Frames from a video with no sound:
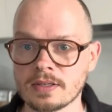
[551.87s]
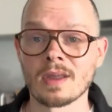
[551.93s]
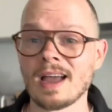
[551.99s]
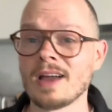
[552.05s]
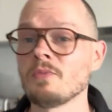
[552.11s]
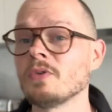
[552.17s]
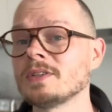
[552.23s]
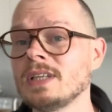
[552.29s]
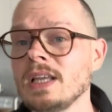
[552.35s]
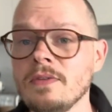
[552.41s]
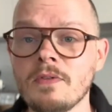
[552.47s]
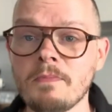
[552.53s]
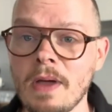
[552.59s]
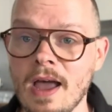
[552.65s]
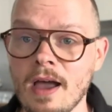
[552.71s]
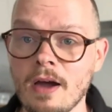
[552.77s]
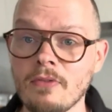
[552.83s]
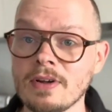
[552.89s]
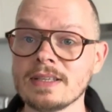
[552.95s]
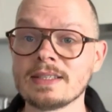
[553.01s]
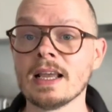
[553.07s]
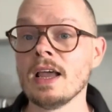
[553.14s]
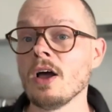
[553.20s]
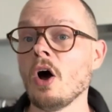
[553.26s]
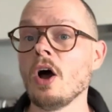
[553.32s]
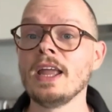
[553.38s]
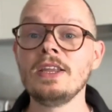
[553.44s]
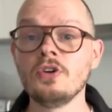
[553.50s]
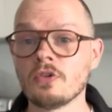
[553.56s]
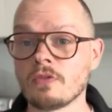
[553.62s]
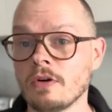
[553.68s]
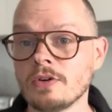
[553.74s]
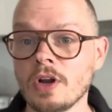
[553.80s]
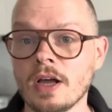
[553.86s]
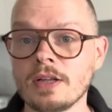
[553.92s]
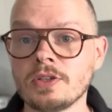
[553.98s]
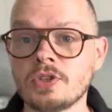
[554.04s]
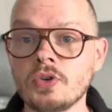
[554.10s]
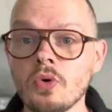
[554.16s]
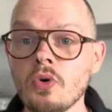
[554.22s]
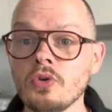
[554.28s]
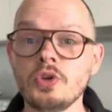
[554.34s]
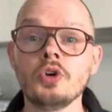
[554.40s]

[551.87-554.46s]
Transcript: And what's even better is in your online store,